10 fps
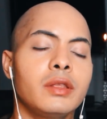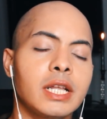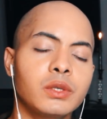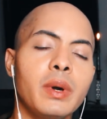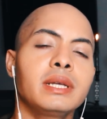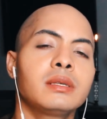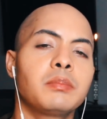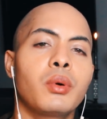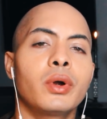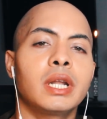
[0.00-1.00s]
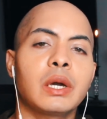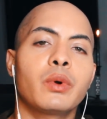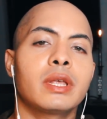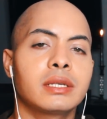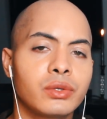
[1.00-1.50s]
That's why it's important, like,
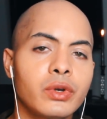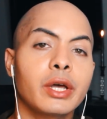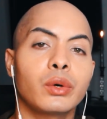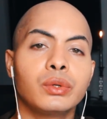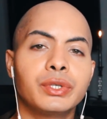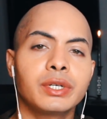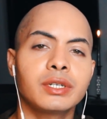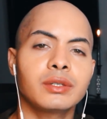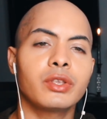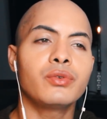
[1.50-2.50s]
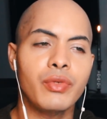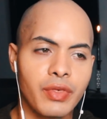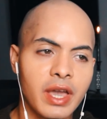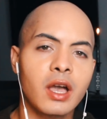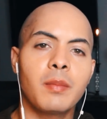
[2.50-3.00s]
when as you get older, when you
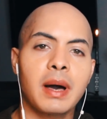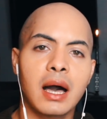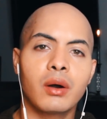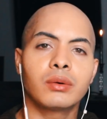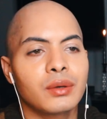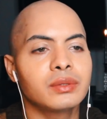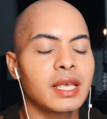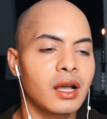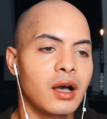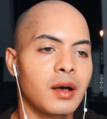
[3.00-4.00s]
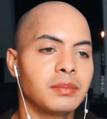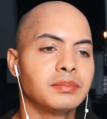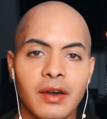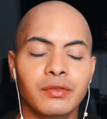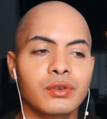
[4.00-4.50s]
think about those that
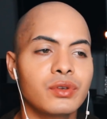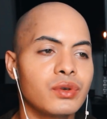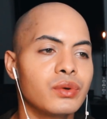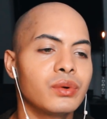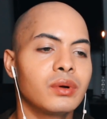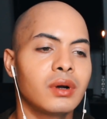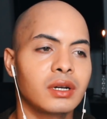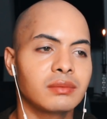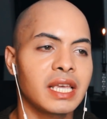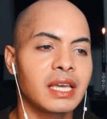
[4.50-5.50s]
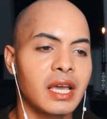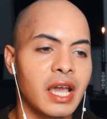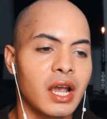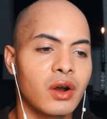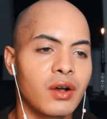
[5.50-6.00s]
come after you are taken
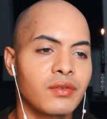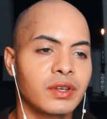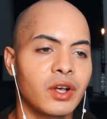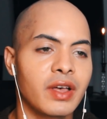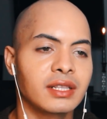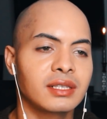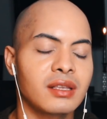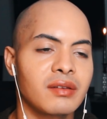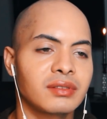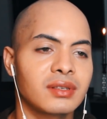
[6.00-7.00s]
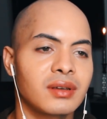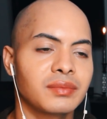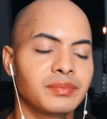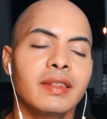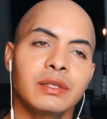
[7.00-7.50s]
care of and all that stuff,
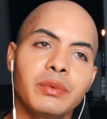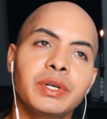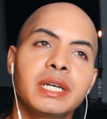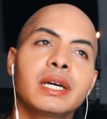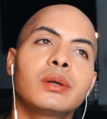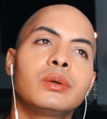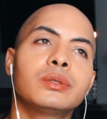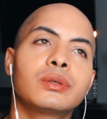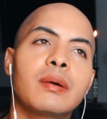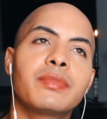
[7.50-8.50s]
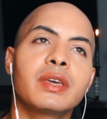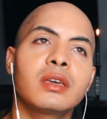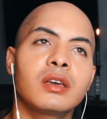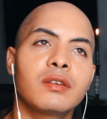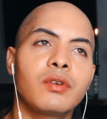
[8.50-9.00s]
so. That's why when I get older, I'm
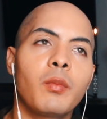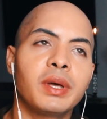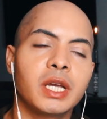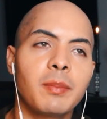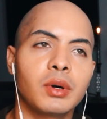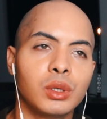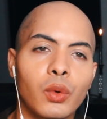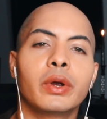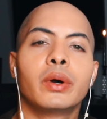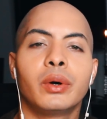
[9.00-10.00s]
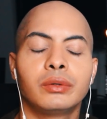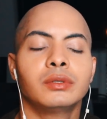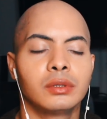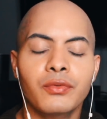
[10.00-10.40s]
thinking of opening up a glory hole.